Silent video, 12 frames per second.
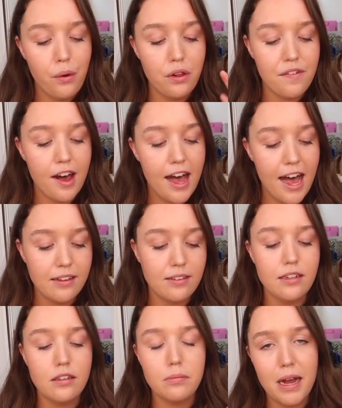all of our
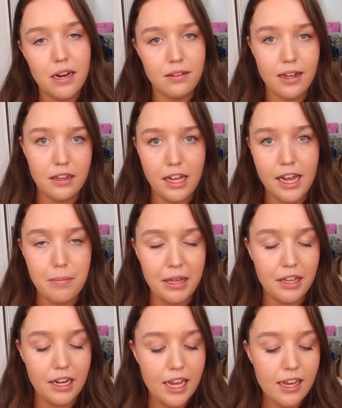assets minus our
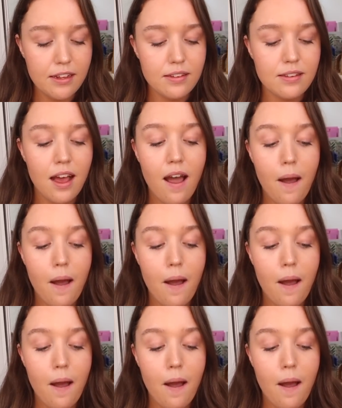liabilities,